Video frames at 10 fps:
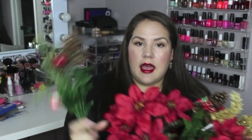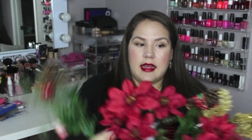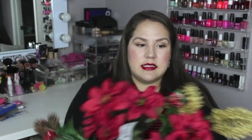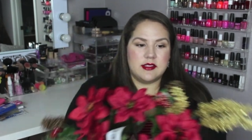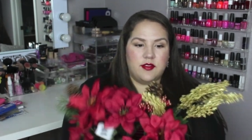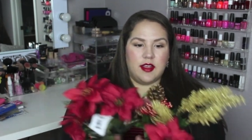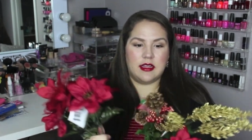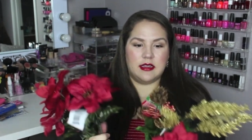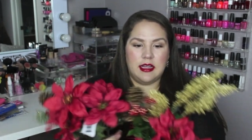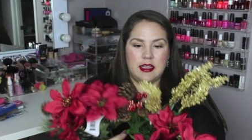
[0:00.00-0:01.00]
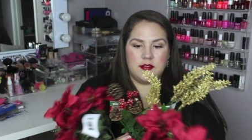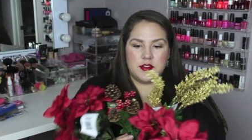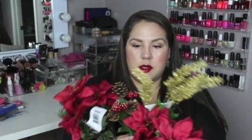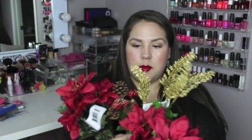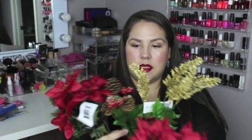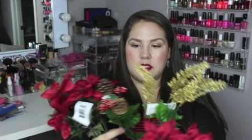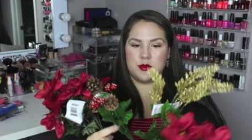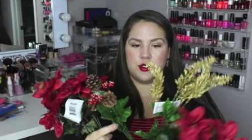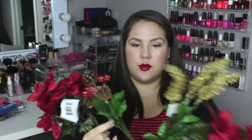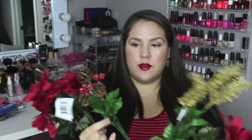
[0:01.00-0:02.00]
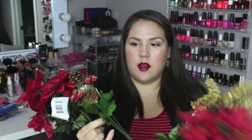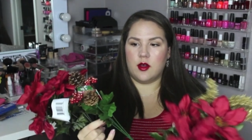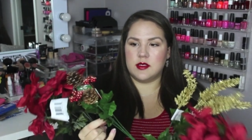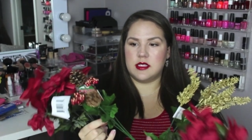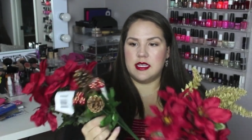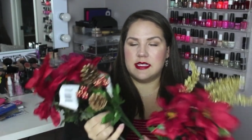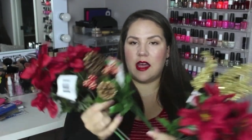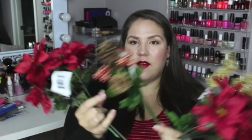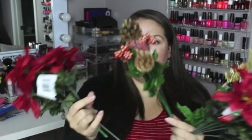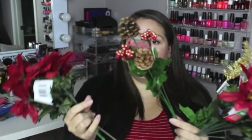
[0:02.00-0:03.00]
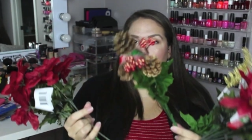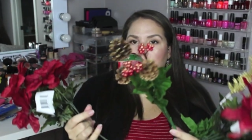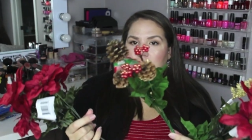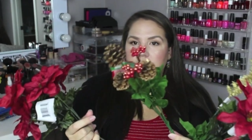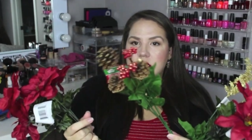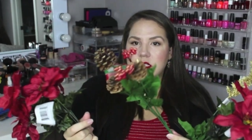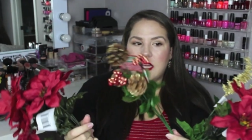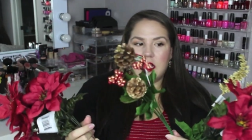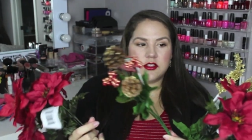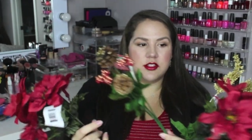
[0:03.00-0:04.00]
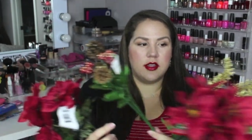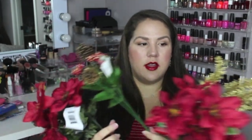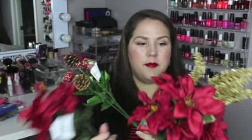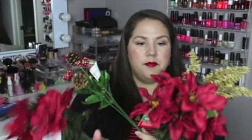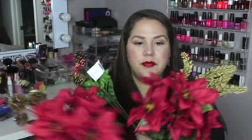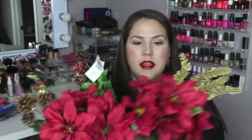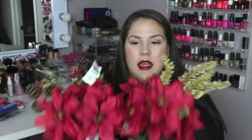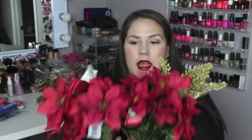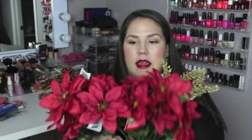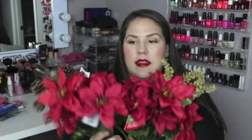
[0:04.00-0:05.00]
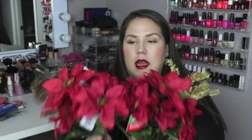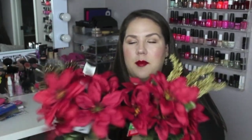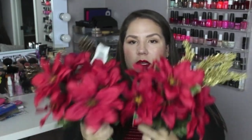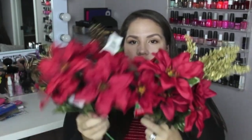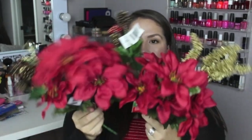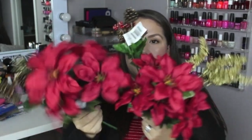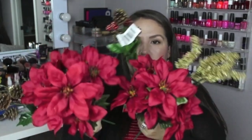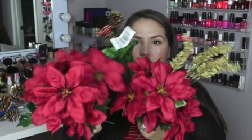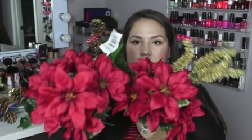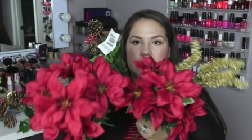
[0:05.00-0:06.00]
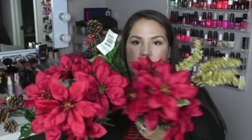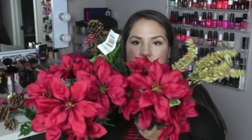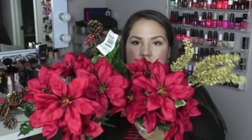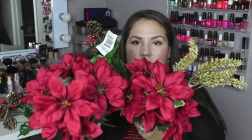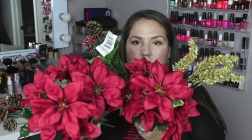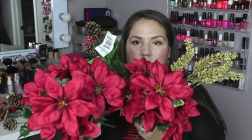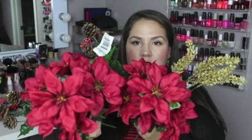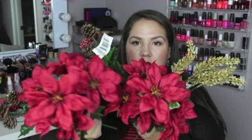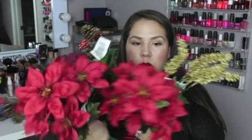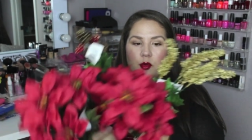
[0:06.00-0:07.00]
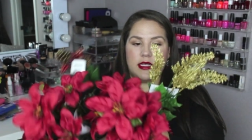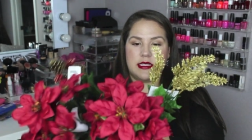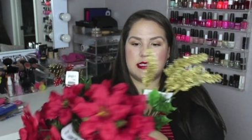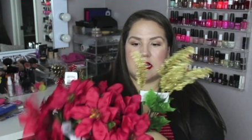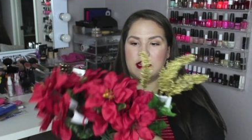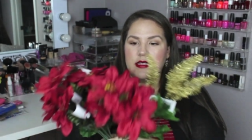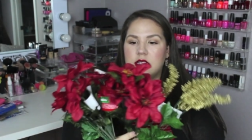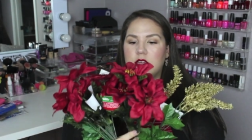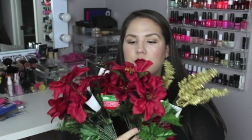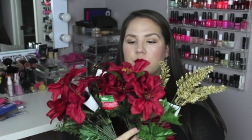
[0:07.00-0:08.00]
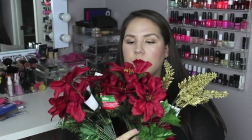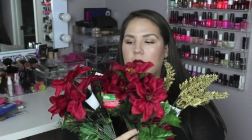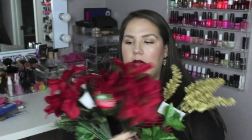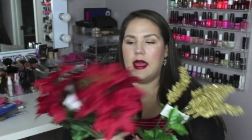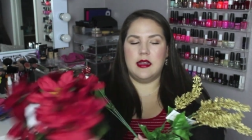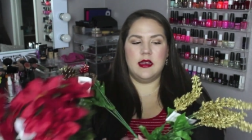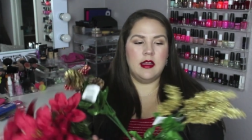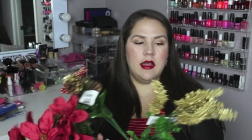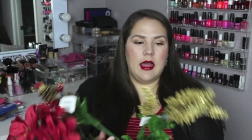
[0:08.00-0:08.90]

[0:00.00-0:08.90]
and some fake leaves, so I picked up two of those. These have little berries attached to them. And then I picked up two sets of the poinsettias in red.